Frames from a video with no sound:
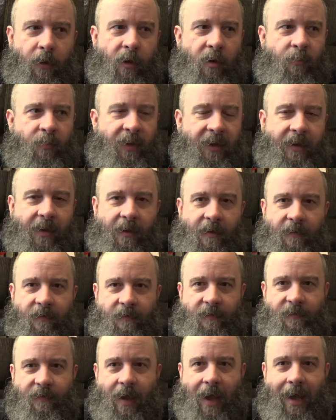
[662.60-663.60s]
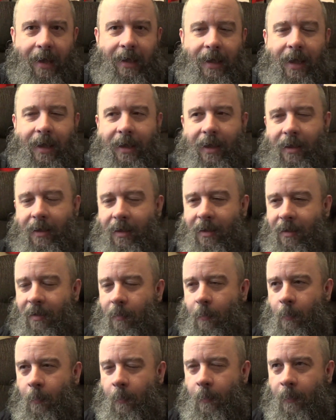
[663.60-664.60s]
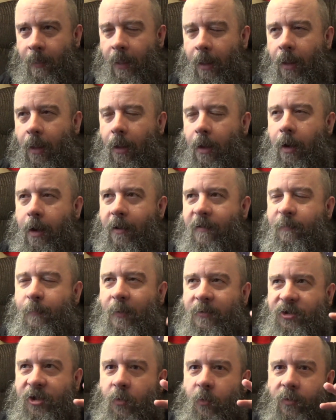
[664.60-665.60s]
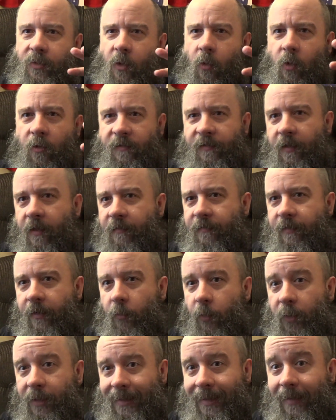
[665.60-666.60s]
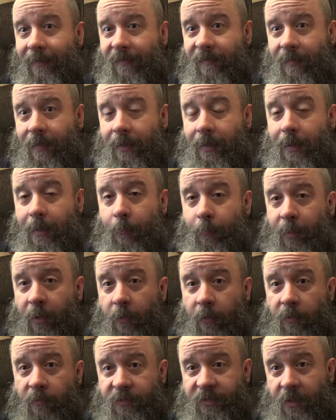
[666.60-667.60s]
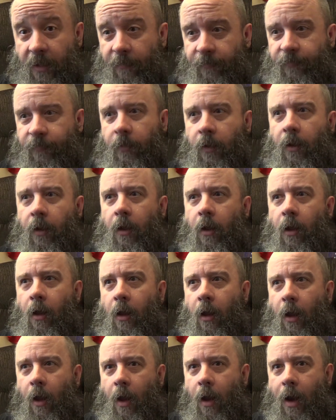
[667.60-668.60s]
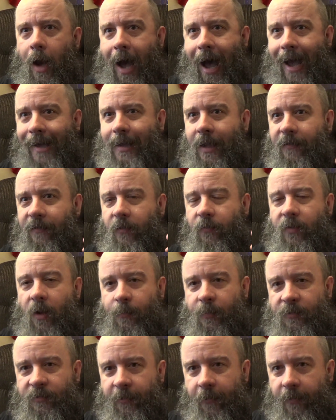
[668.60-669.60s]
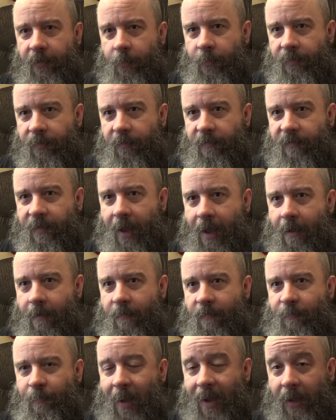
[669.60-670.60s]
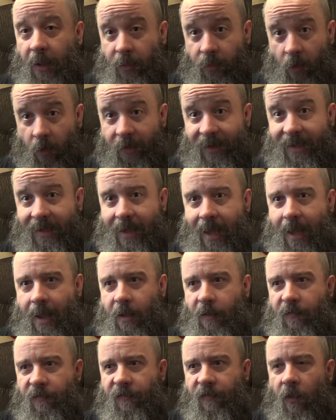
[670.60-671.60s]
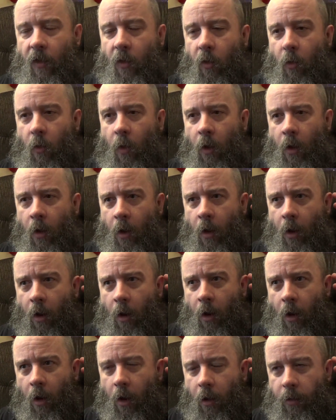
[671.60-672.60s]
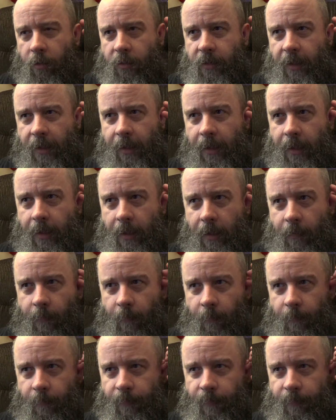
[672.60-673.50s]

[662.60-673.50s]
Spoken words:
because I especially with the Horus Heresy releasing the Imperial stuff, I can do double duty with these guys back at 30k, so the